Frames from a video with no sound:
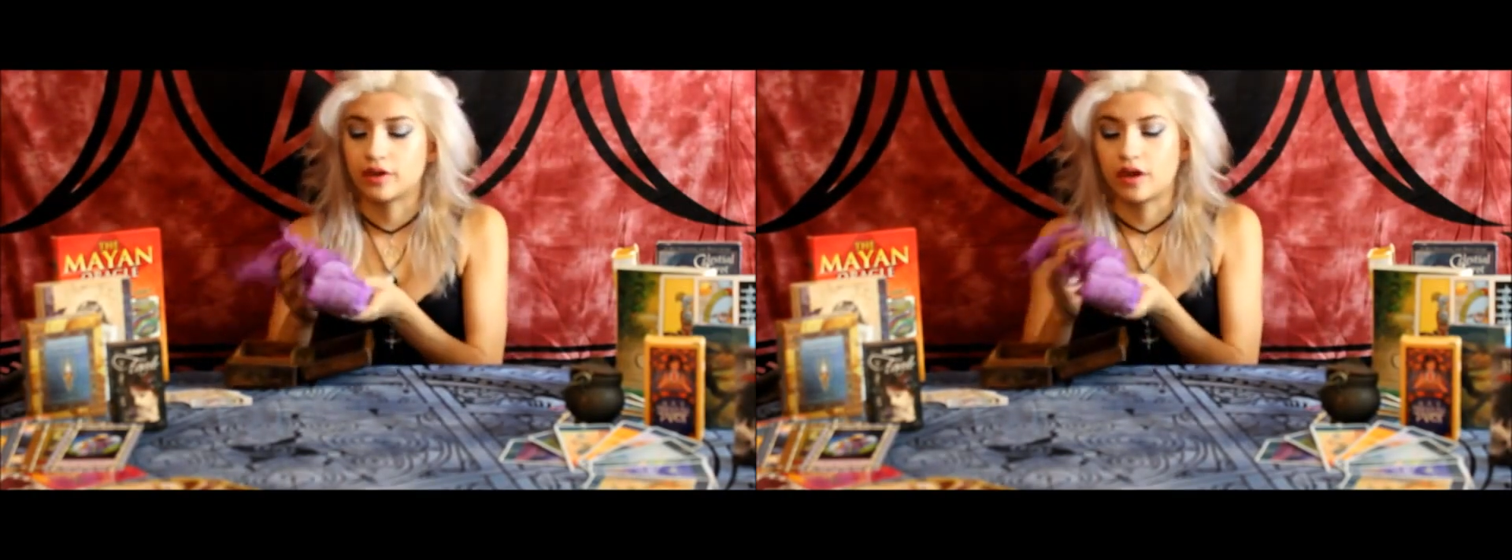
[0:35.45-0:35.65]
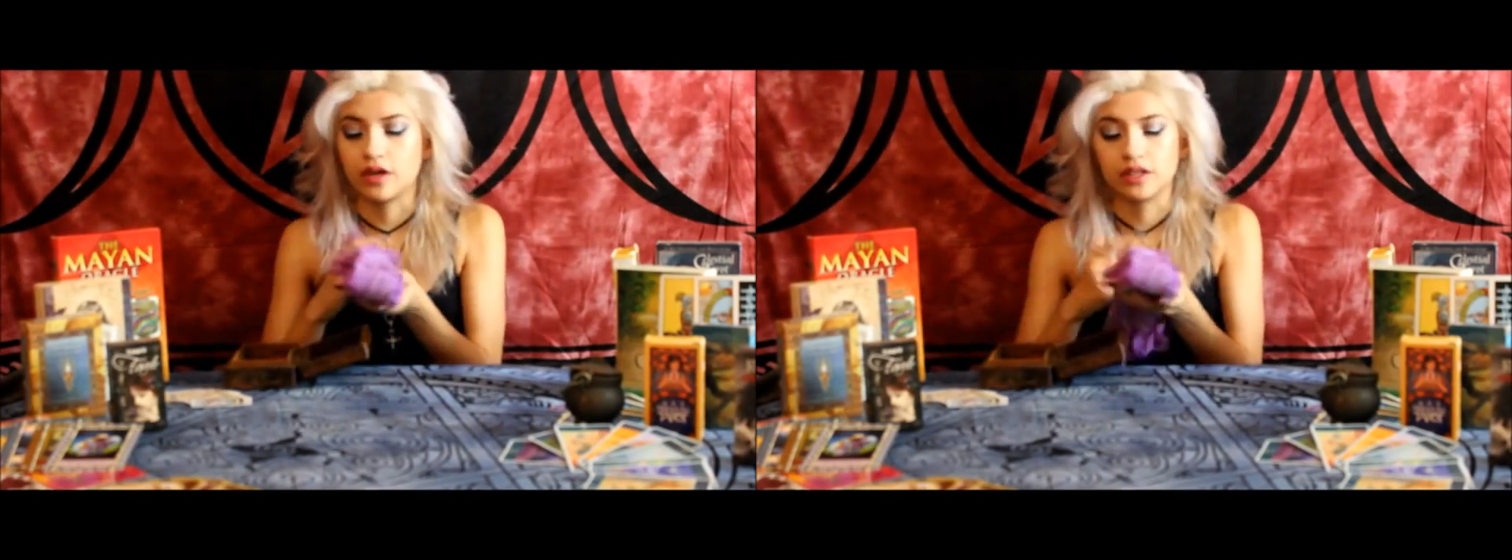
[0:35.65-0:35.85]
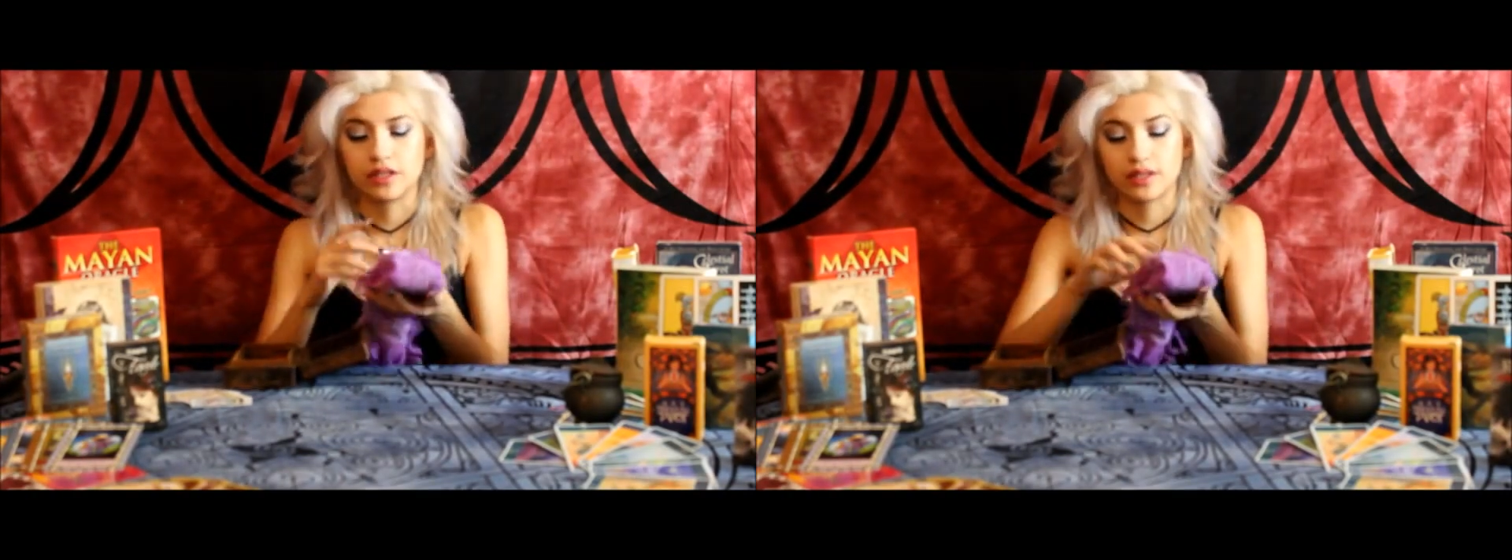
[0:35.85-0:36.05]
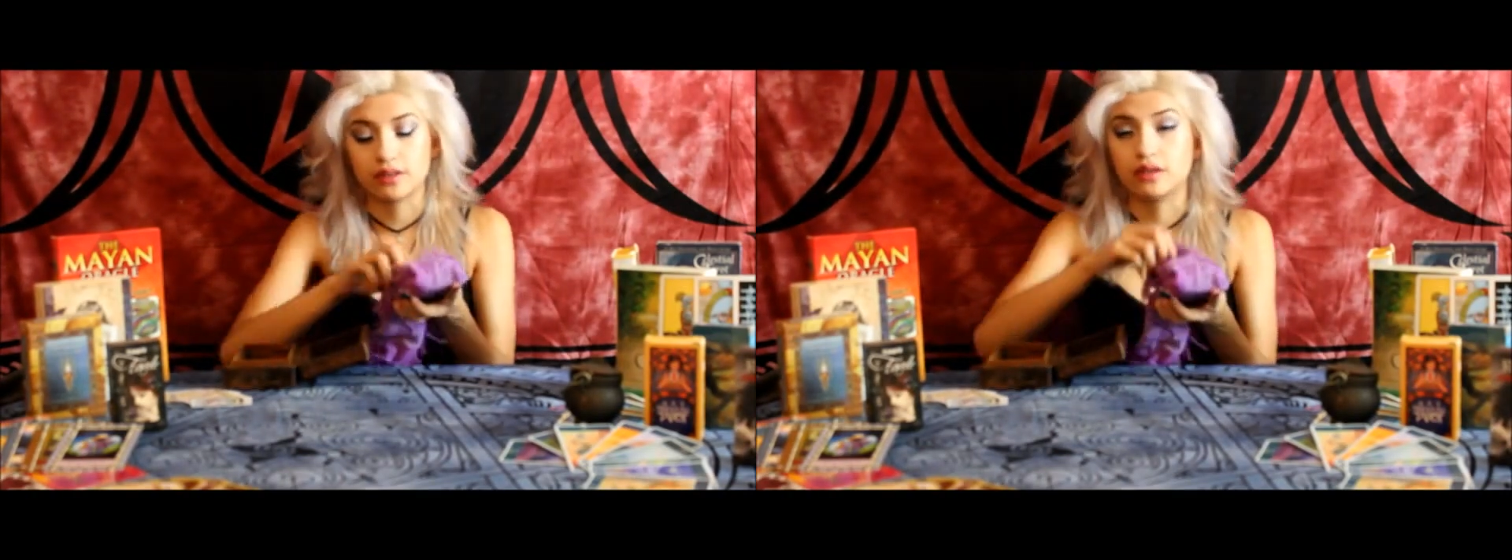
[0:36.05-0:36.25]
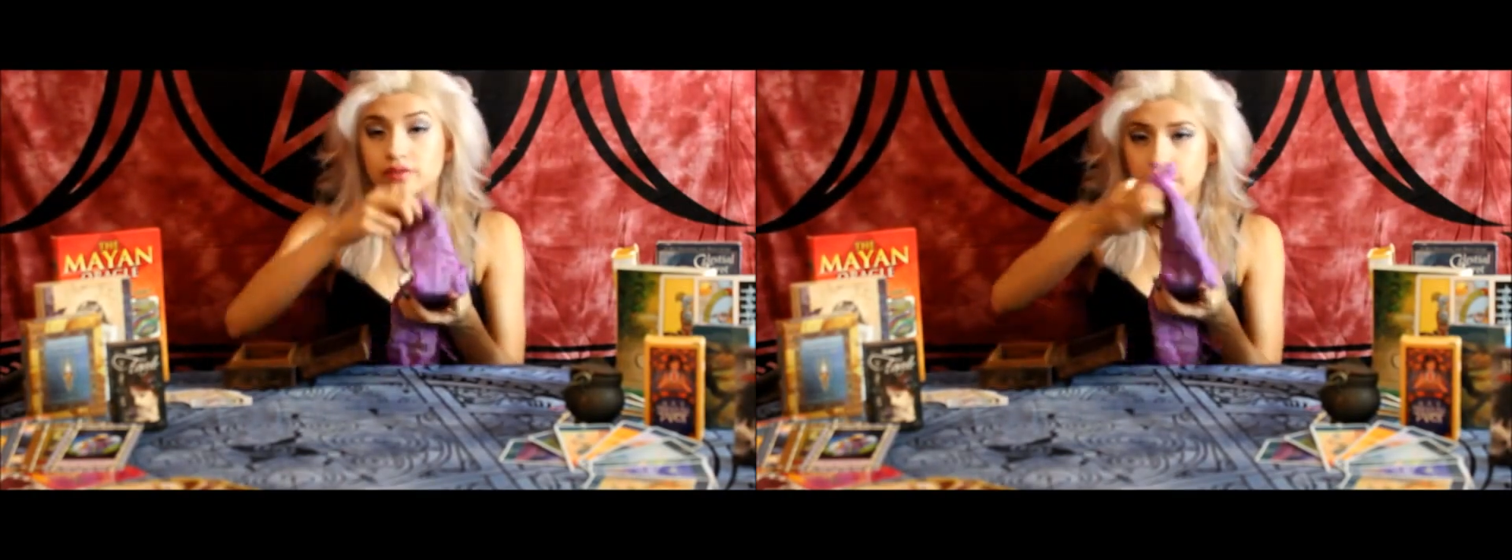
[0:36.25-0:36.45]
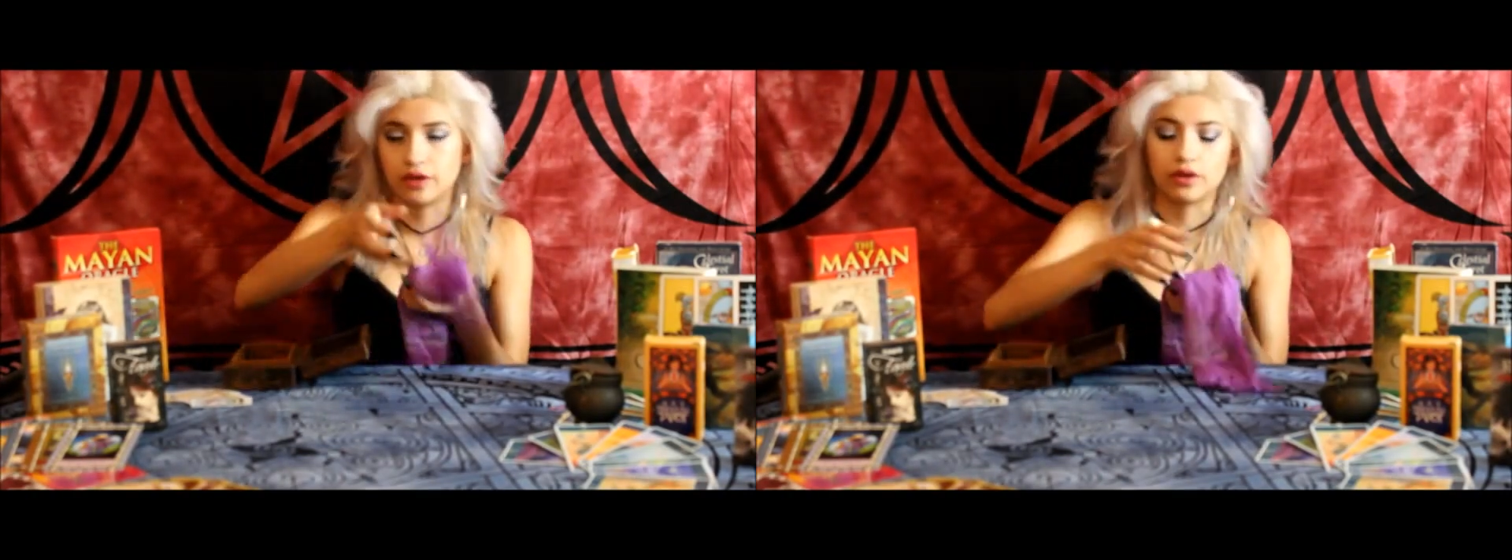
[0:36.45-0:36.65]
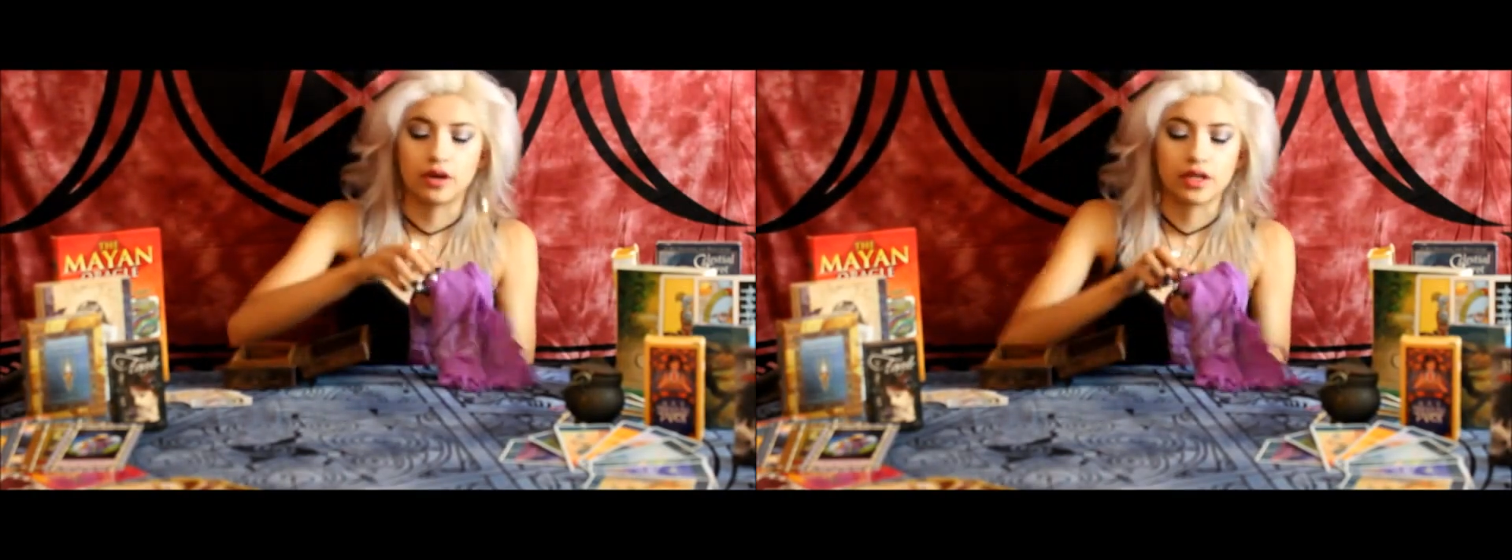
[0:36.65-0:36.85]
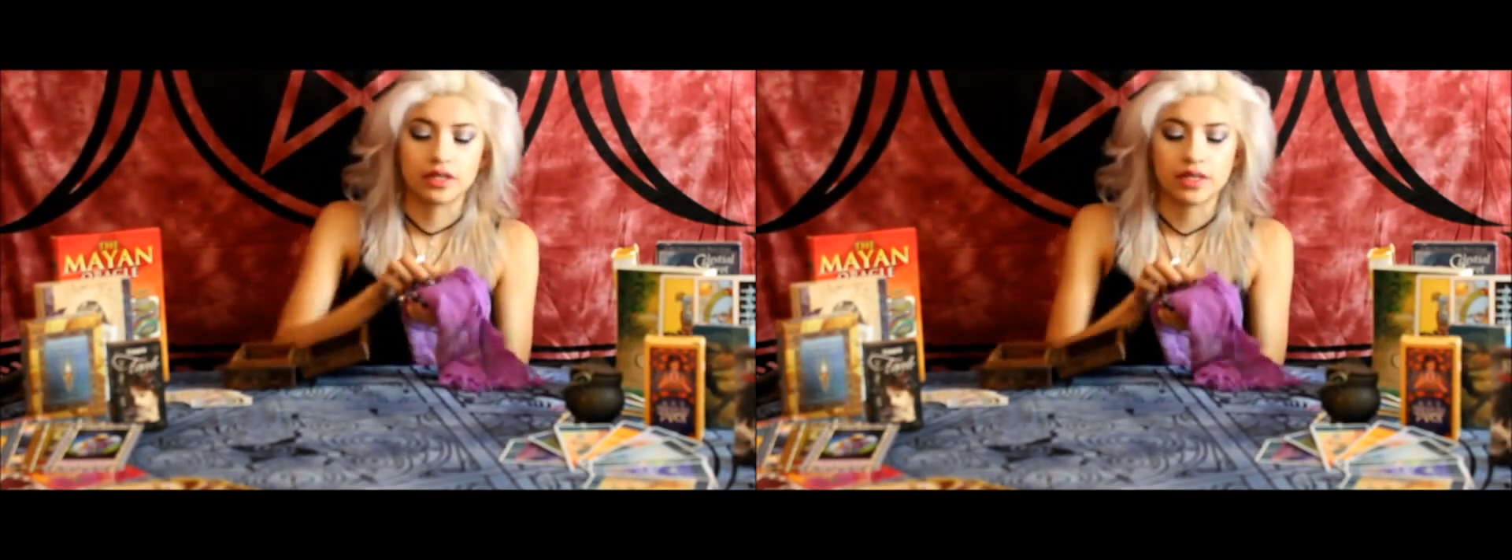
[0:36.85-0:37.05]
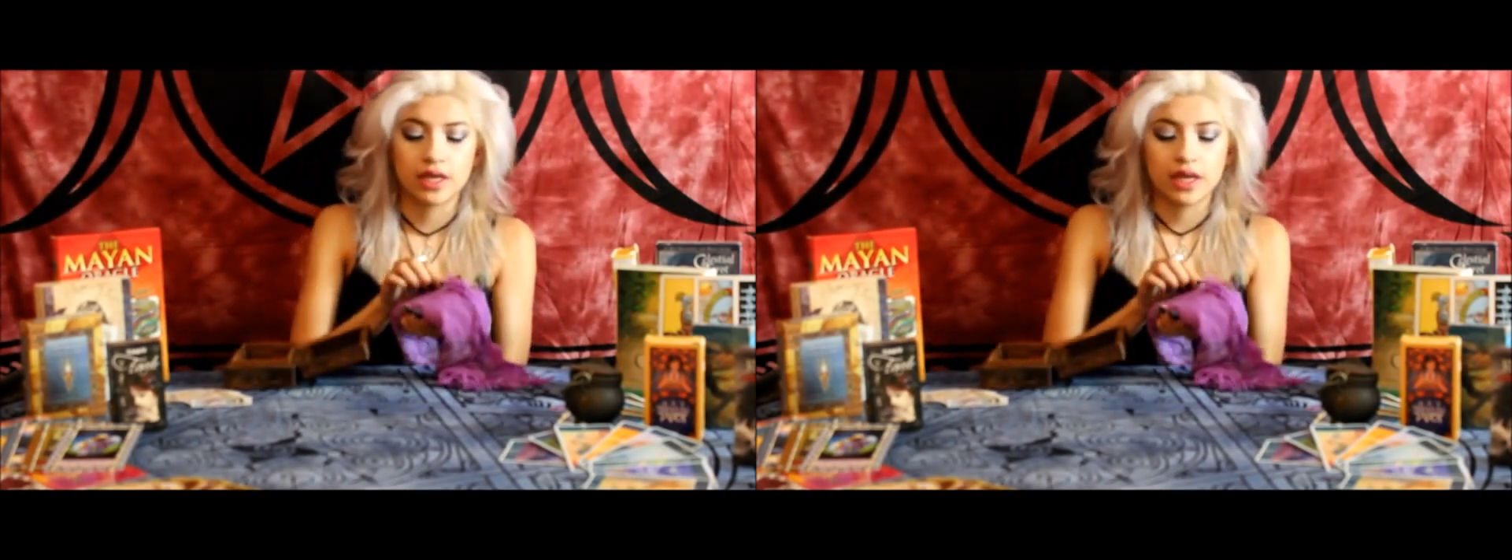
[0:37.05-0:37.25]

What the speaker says: cards, of tarot cards,